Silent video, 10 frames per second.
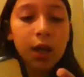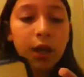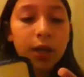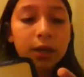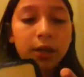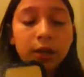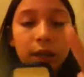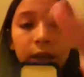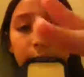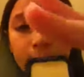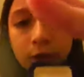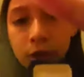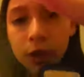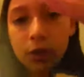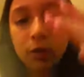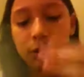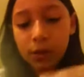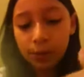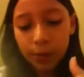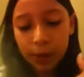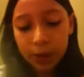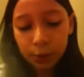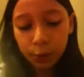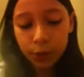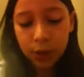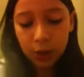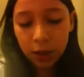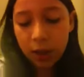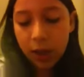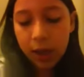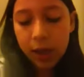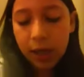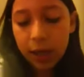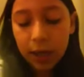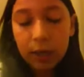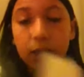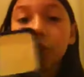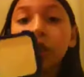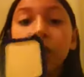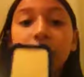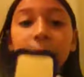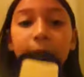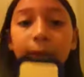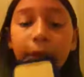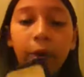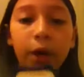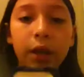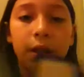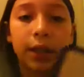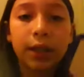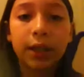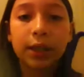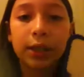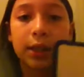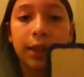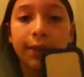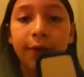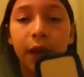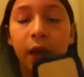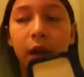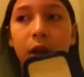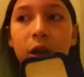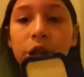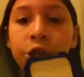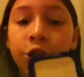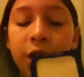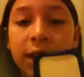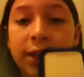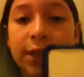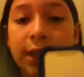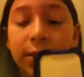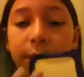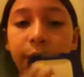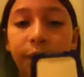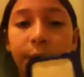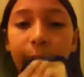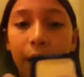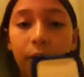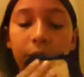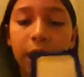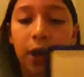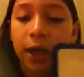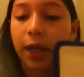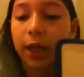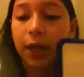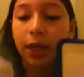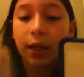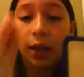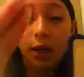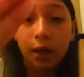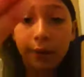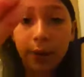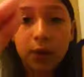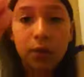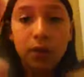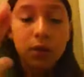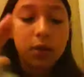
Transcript: It, it's almost translucent, but it's pretty good. It doesn't make me oily. It doesn't leave like streaks. It doesn't make you look powdery or cakey, and I love it.